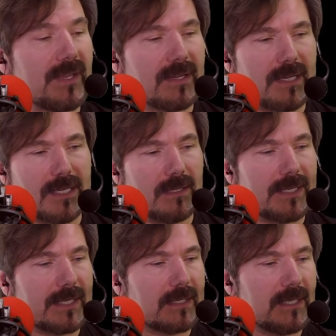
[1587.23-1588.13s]
kind of
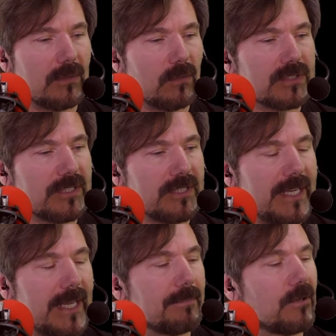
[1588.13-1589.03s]
like what's in the
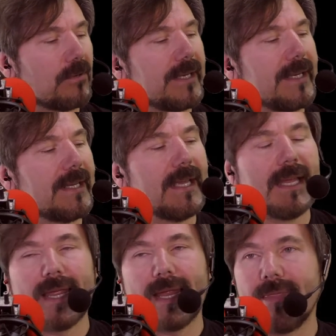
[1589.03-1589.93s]
app already,
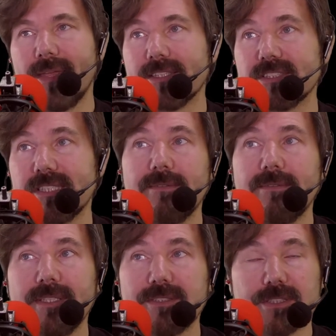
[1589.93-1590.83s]
and then a save
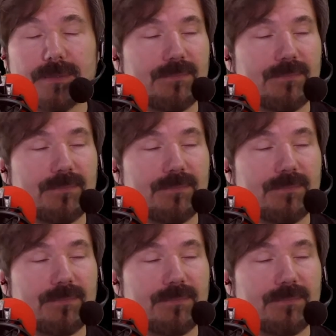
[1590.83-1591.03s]
feature.